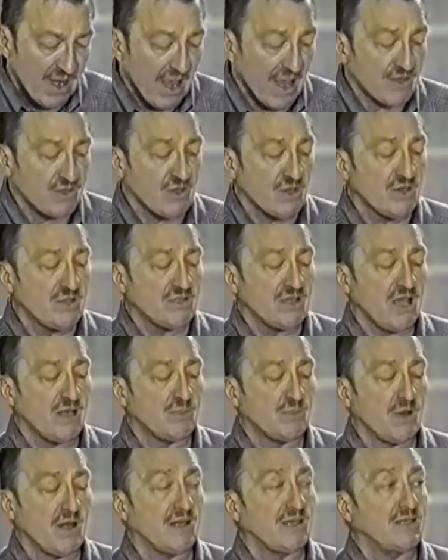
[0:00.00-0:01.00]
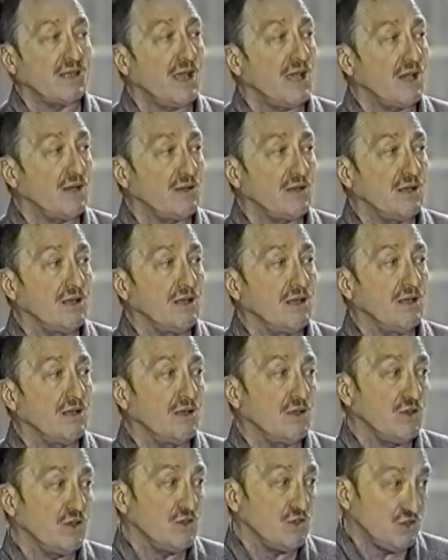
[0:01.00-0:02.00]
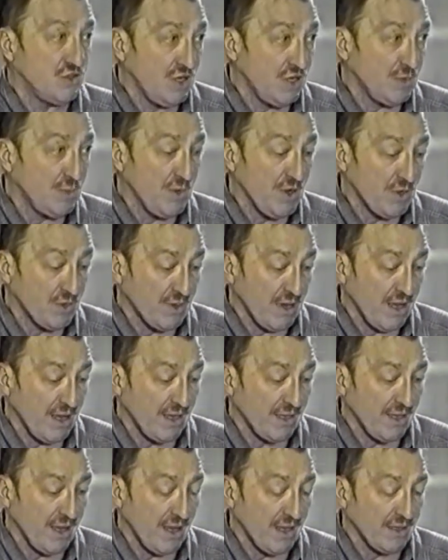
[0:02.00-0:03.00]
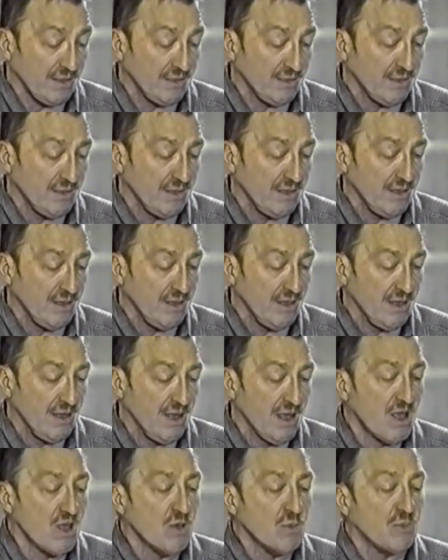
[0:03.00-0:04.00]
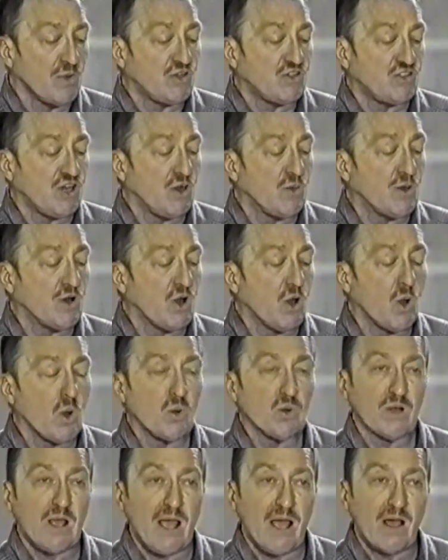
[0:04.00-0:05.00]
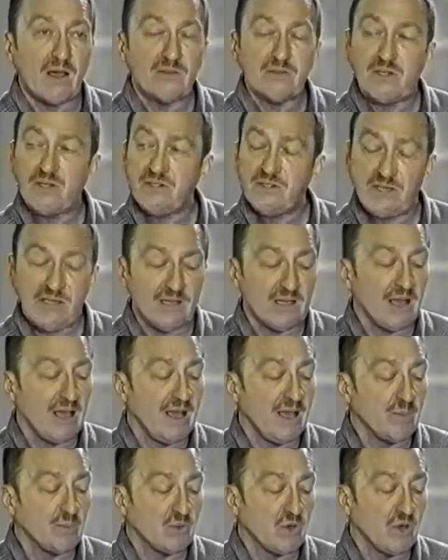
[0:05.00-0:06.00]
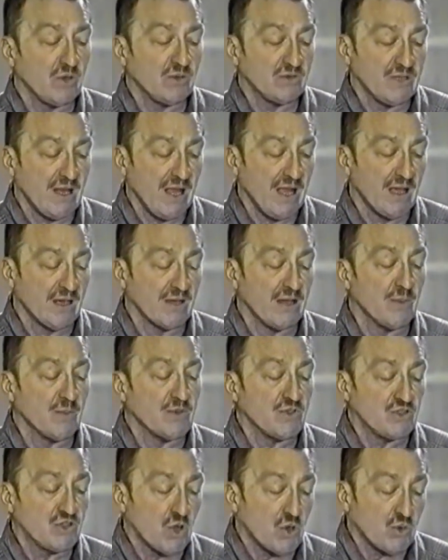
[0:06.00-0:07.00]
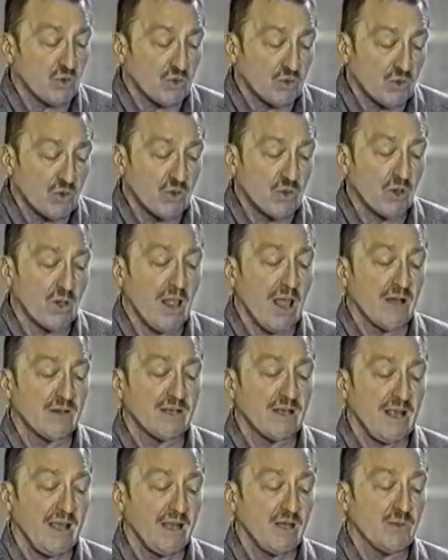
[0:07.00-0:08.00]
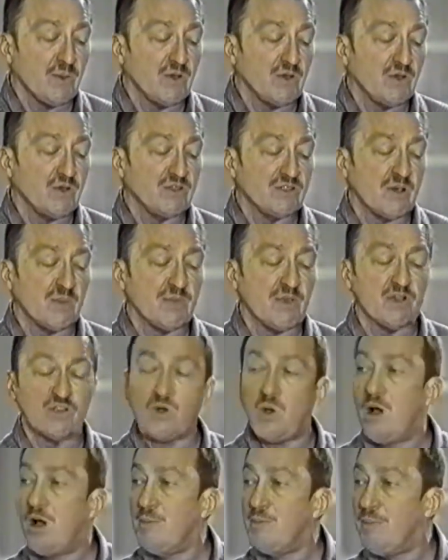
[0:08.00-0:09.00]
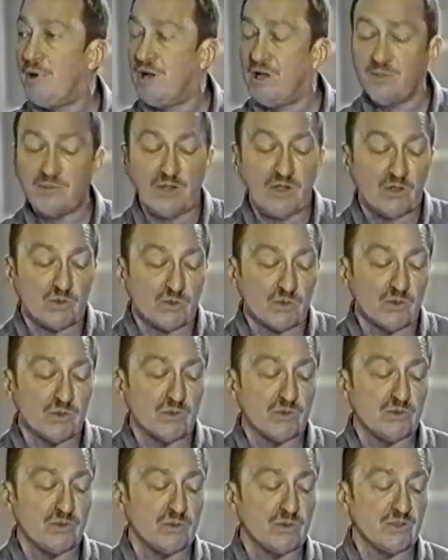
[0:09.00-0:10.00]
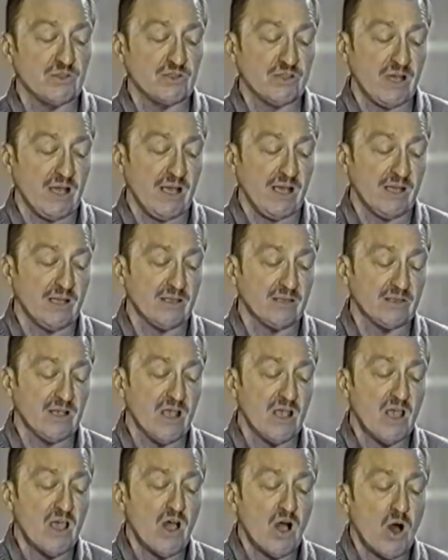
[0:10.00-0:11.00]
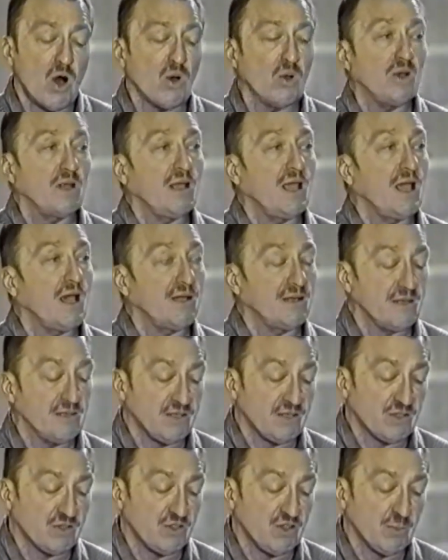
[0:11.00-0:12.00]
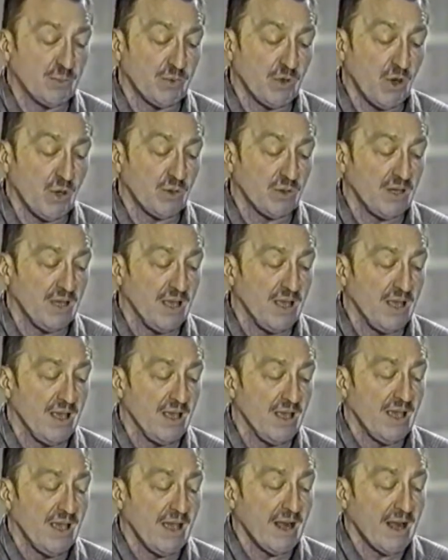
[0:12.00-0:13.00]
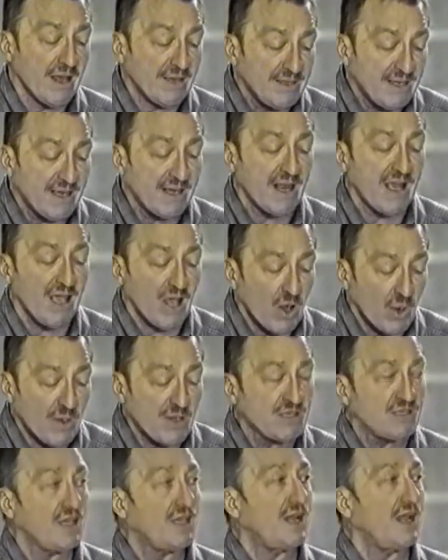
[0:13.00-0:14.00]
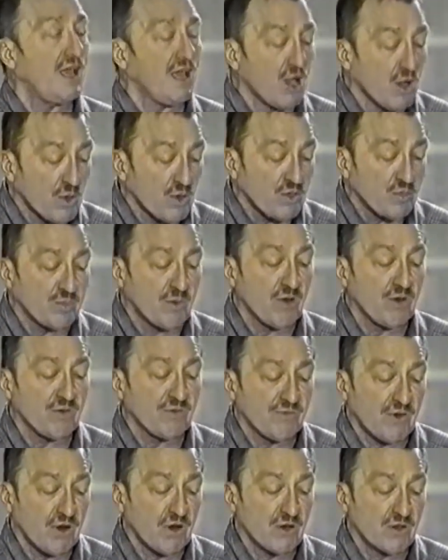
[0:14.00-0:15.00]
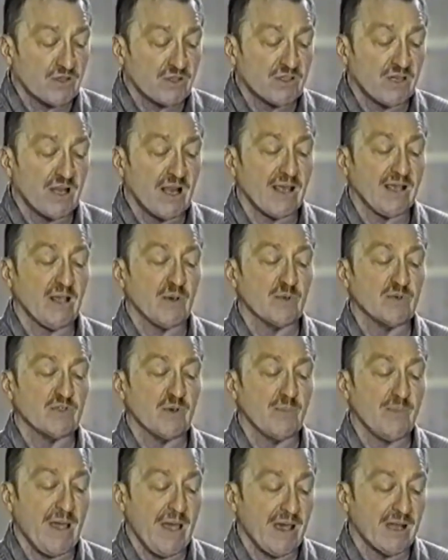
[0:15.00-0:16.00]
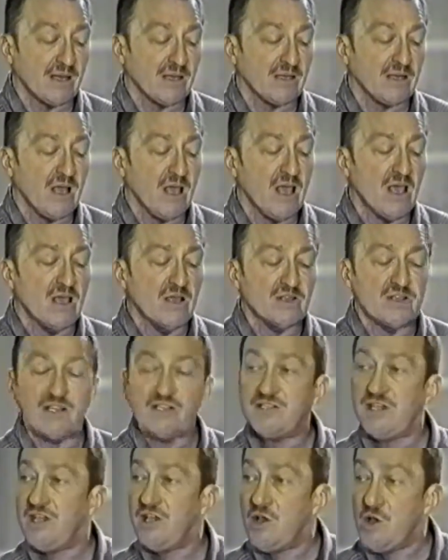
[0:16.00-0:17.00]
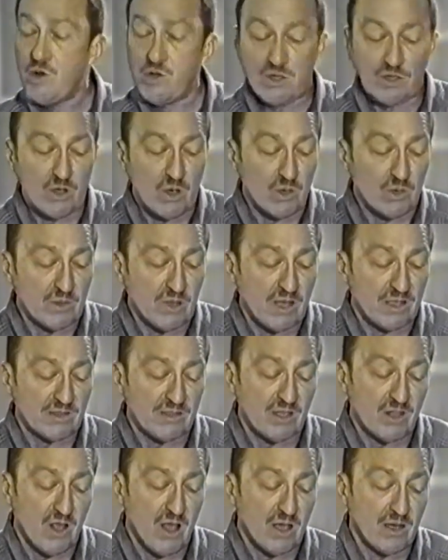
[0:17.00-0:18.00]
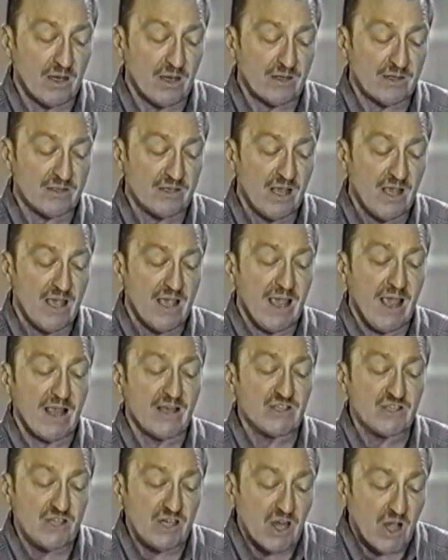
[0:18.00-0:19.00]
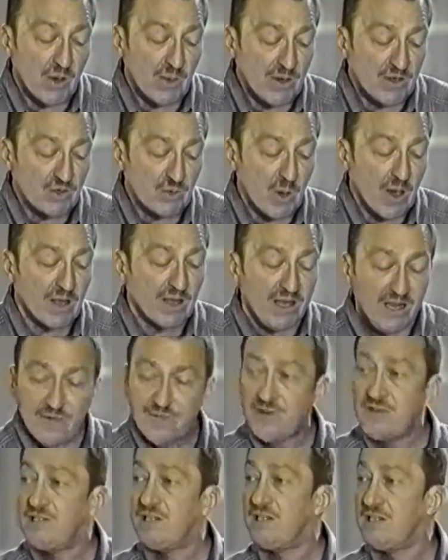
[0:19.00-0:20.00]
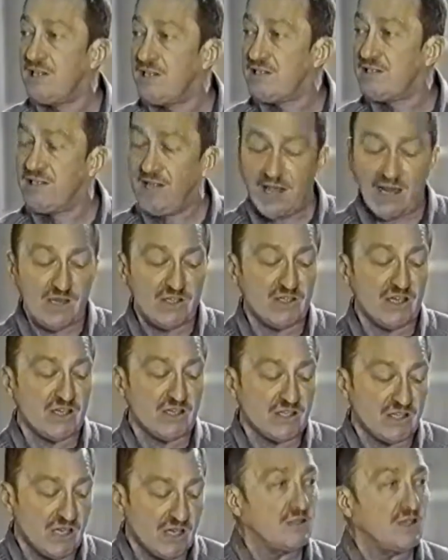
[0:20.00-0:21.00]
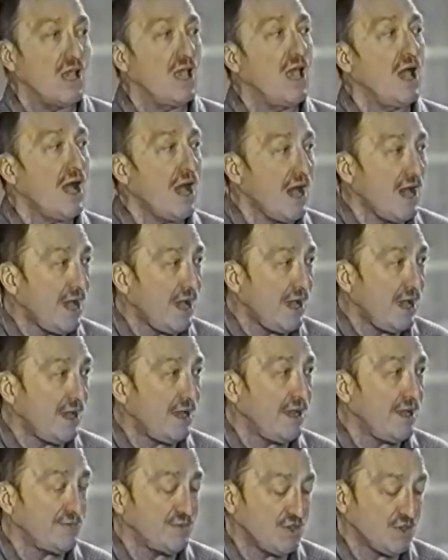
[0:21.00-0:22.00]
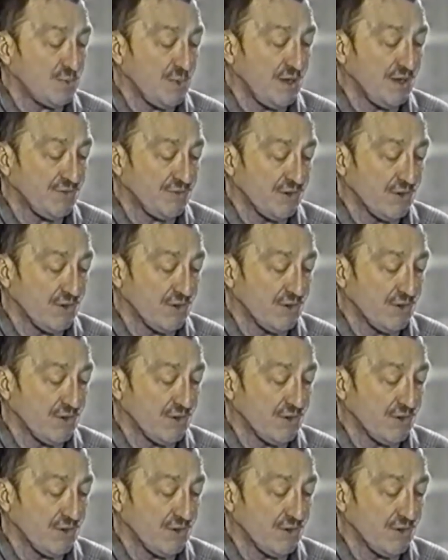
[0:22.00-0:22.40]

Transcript: As soon as I'd break down, she'd be okay again. But she would hold out until I broke down. It was so cruel. How could anyone do something so unbearably cruel to a child, holding out until she broke? And I did. I always did. I always broke first, like it was a battle to see who could hold out the longest. And she always won. Even to this day, she says, I have to speak